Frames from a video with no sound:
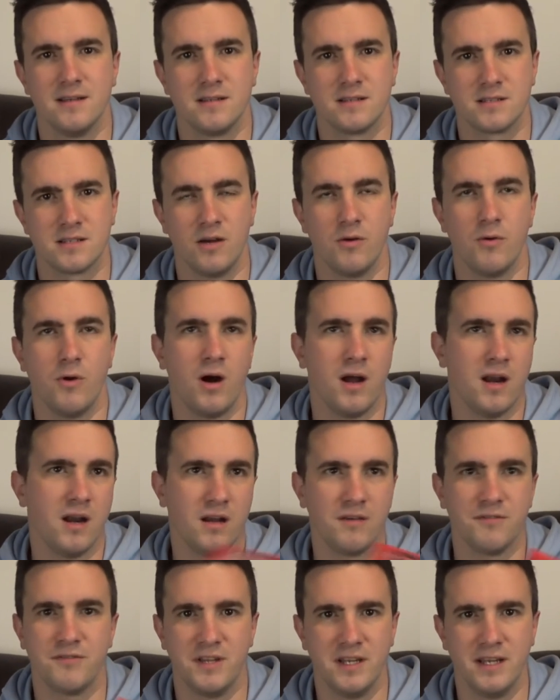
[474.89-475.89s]
So I
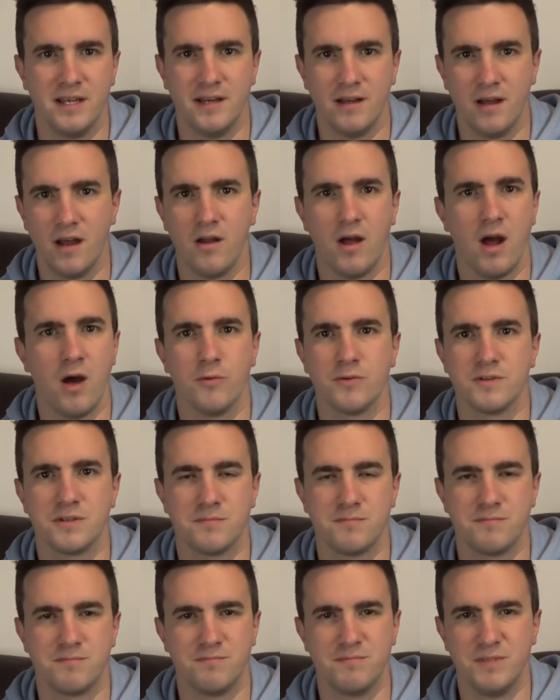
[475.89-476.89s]
loved it, and I was,
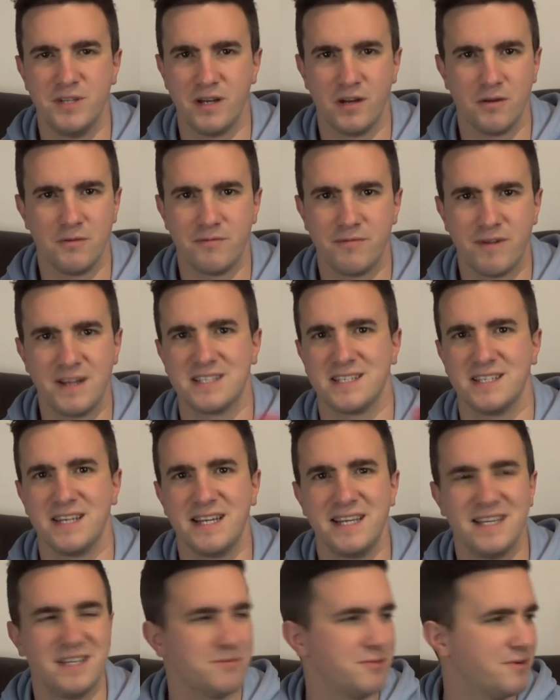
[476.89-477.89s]
you know,
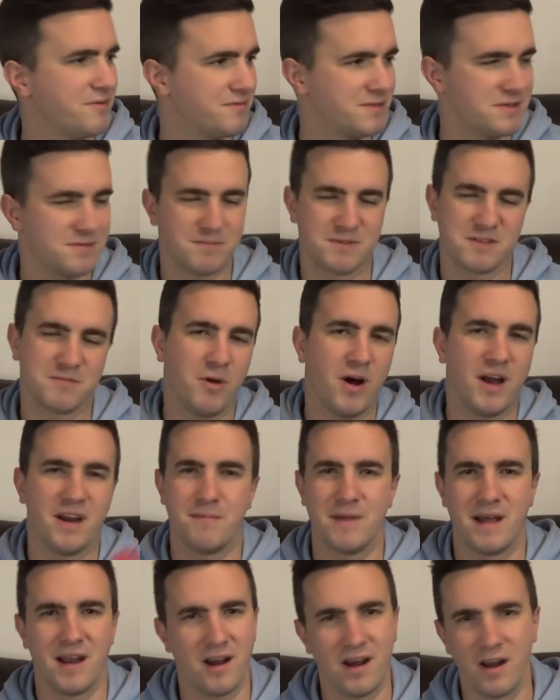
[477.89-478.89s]
fascinated with
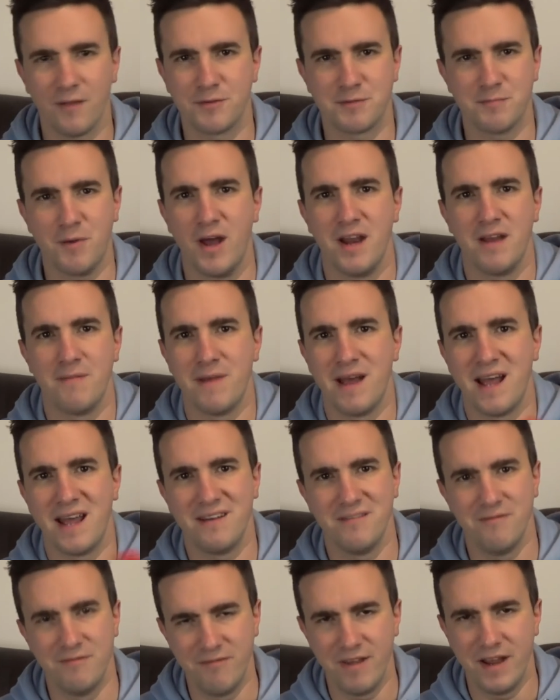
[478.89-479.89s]
Spider-Man. I love Spider-Man
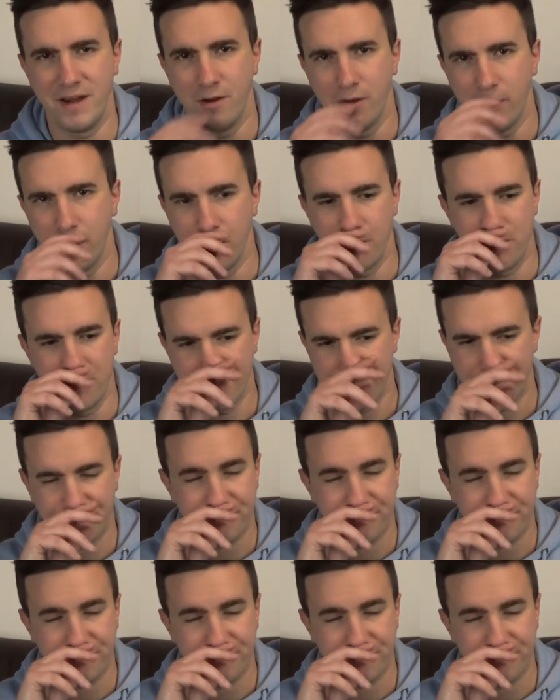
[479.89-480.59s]
and Venom.